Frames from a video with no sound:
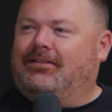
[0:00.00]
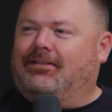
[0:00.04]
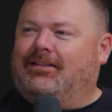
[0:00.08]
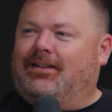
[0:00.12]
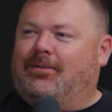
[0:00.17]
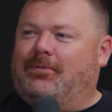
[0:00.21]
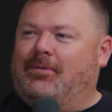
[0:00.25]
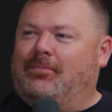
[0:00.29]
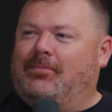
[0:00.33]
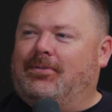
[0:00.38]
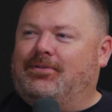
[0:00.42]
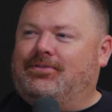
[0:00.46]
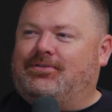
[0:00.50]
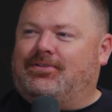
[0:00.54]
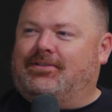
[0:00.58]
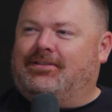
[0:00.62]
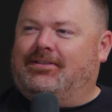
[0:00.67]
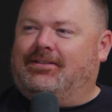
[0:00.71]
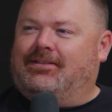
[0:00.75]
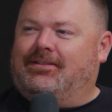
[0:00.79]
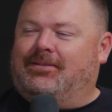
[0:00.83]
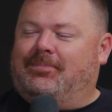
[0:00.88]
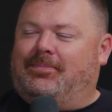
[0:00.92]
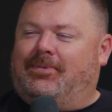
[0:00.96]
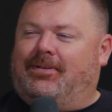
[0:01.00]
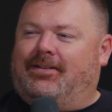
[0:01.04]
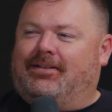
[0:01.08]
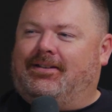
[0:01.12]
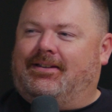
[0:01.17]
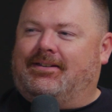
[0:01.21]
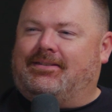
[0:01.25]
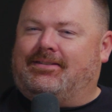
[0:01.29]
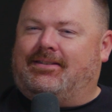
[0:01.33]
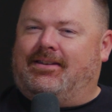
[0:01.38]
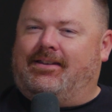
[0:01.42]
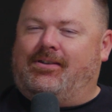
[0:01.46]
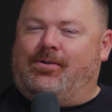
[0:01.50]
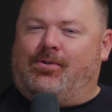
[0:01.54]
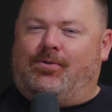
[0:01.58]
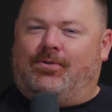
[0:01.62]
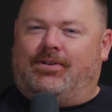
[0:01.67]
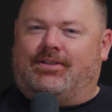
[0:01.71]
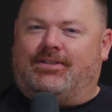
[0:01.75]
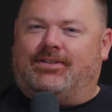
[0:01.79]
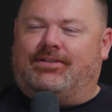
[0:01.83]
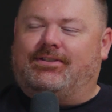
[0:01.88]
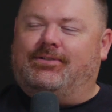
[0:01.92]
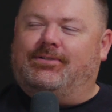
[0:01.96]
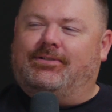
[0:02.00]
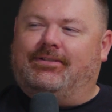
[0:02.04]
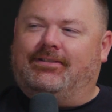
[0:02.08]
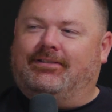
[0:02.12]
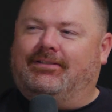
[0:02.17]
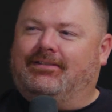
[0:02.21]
That we mentioned in the podcast today. Hold us to it.